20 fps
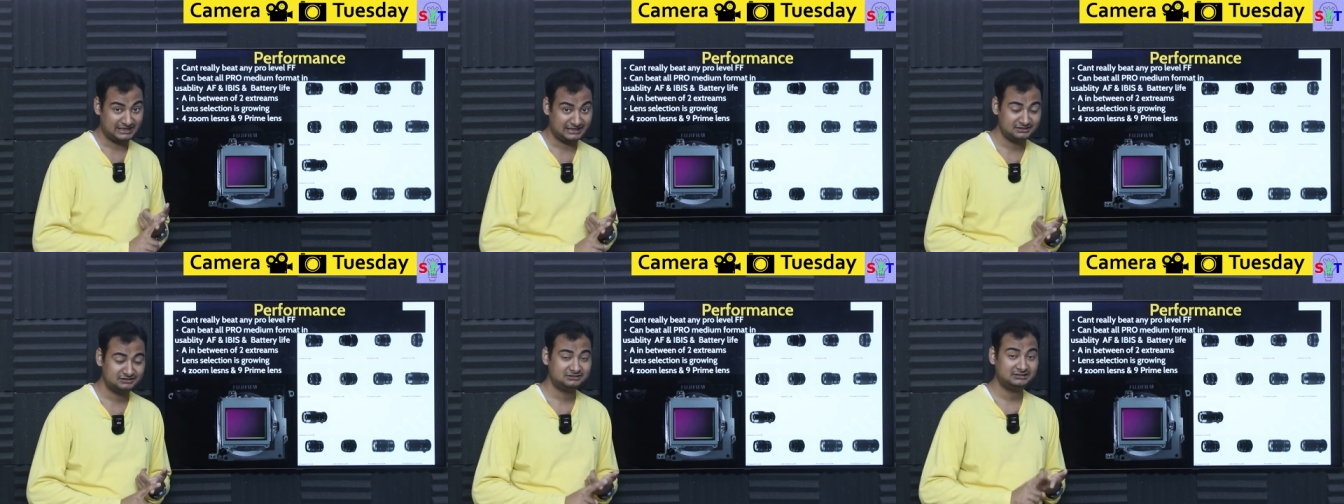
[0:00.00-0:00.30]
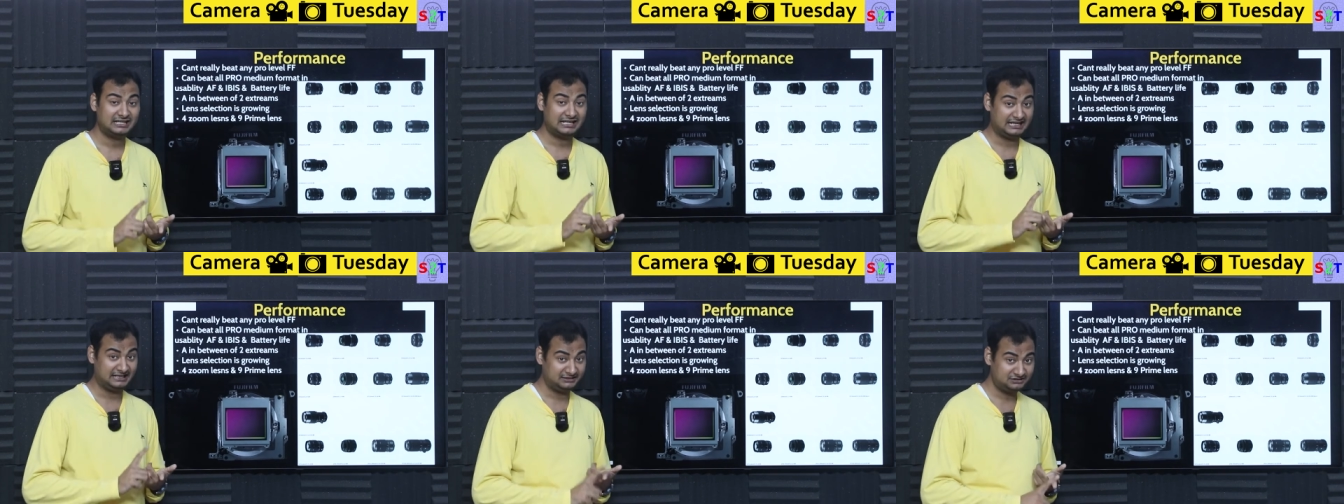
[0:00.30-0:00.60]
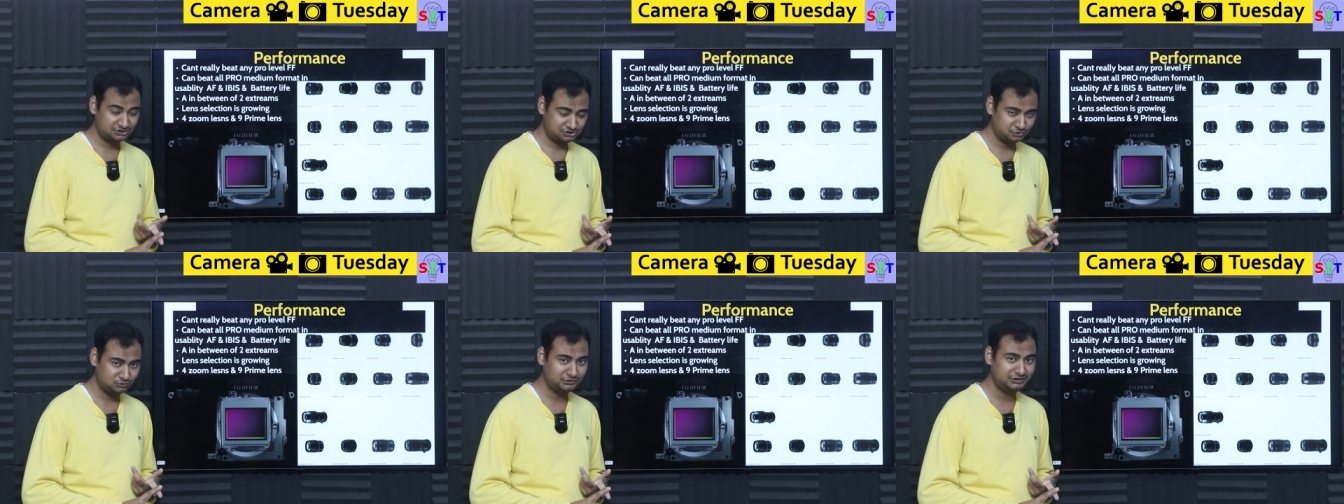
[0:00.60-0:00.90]
Canon
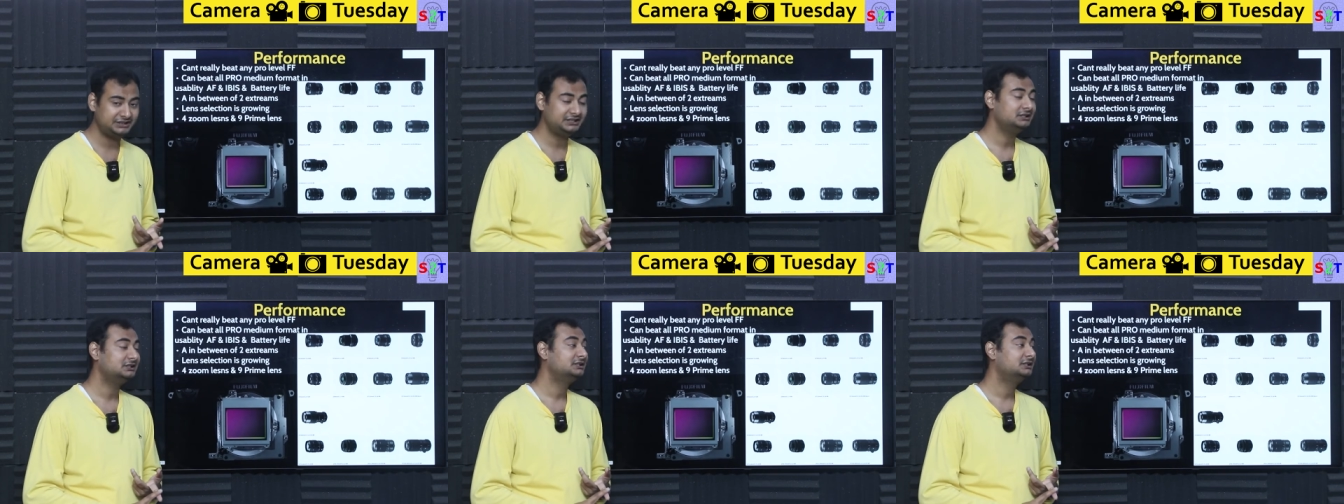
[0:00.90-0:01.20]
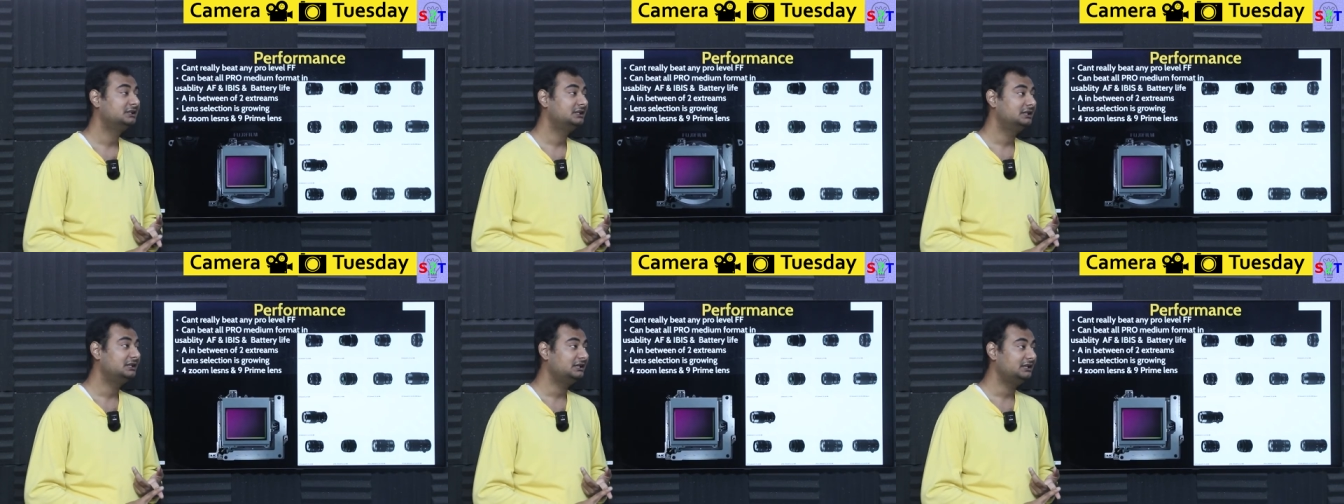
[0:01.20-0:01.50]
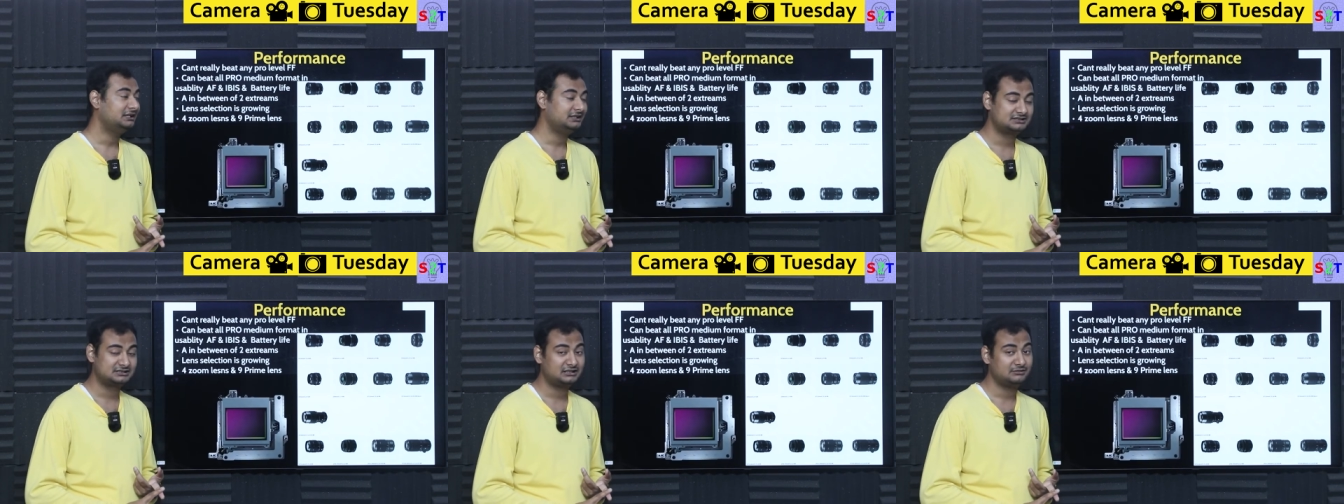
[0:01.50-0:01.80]
and Sony,
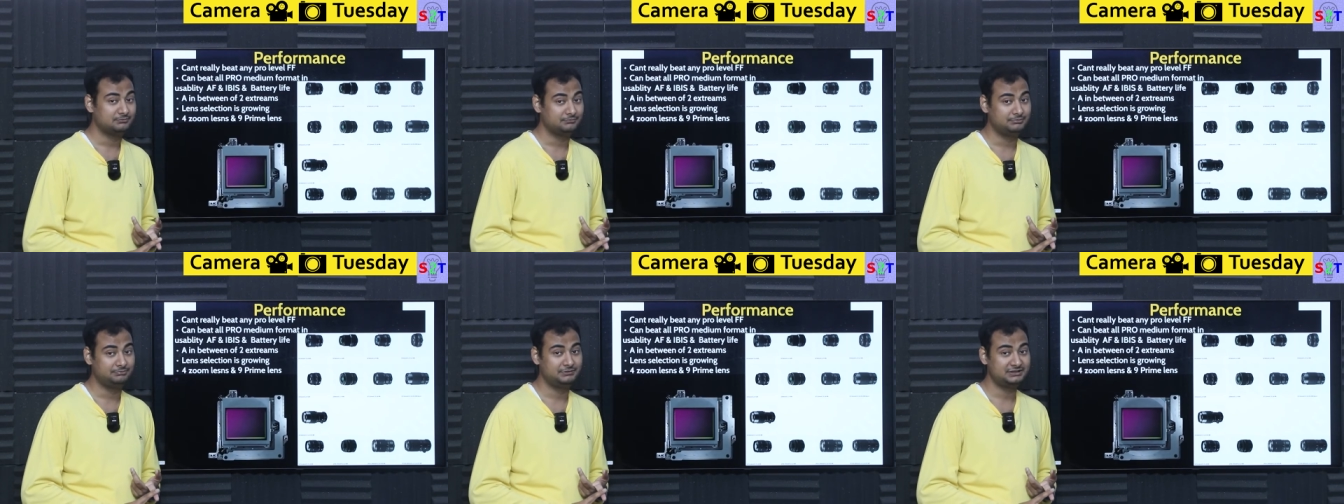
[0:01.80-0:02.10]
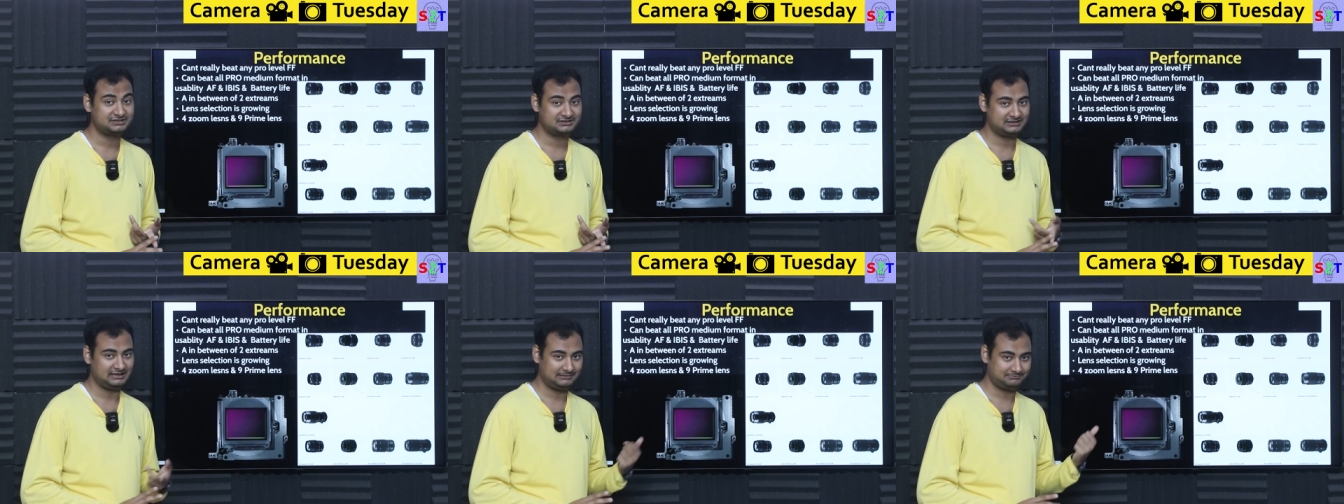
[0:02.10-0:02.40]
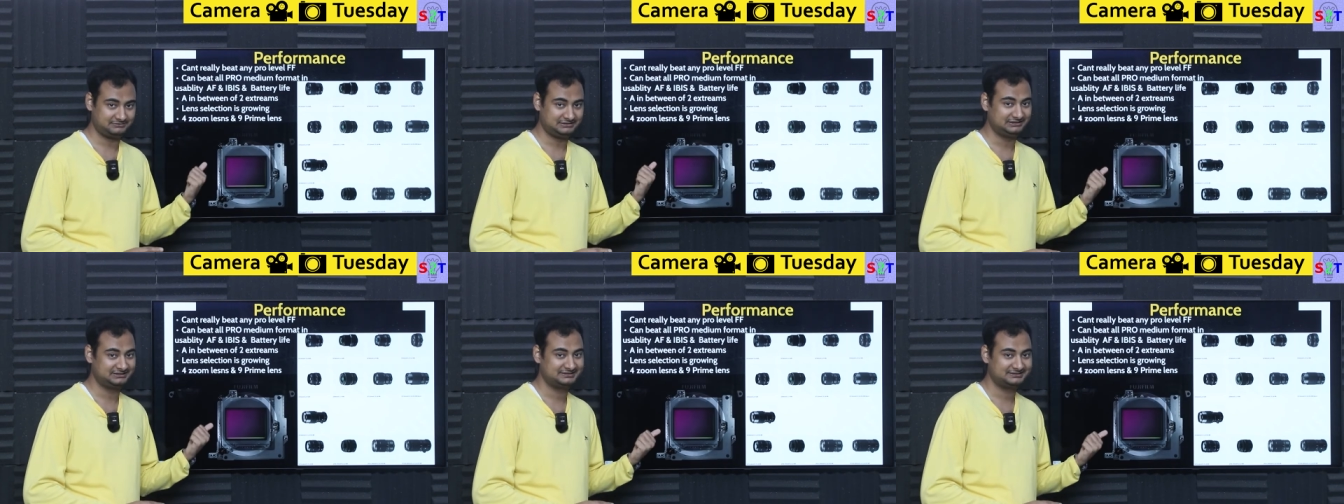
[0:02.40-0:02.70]
it's gonna bitch
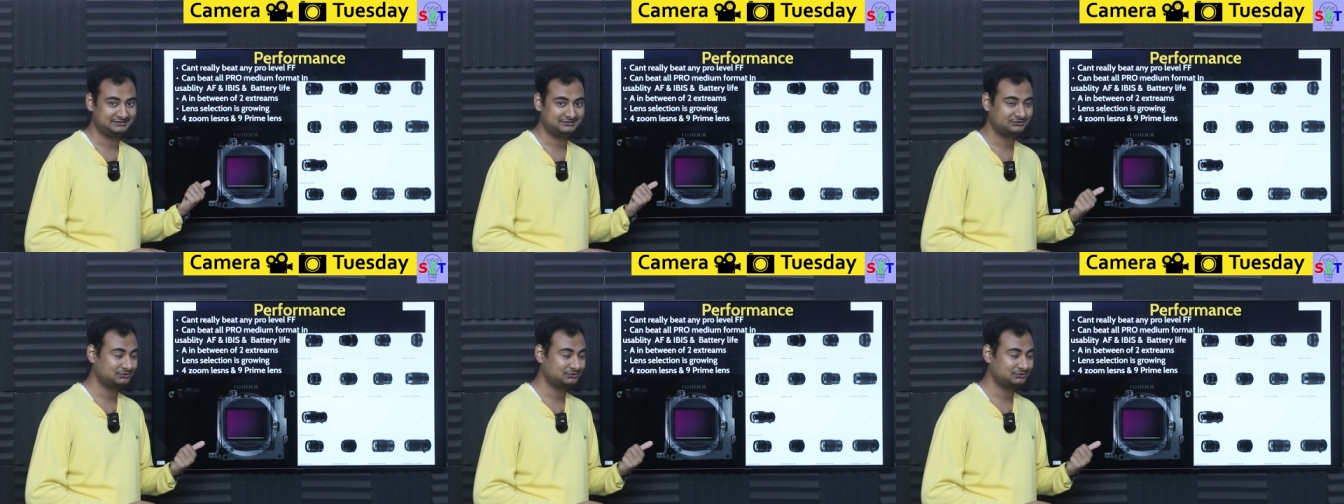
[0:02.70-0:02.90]
slap this.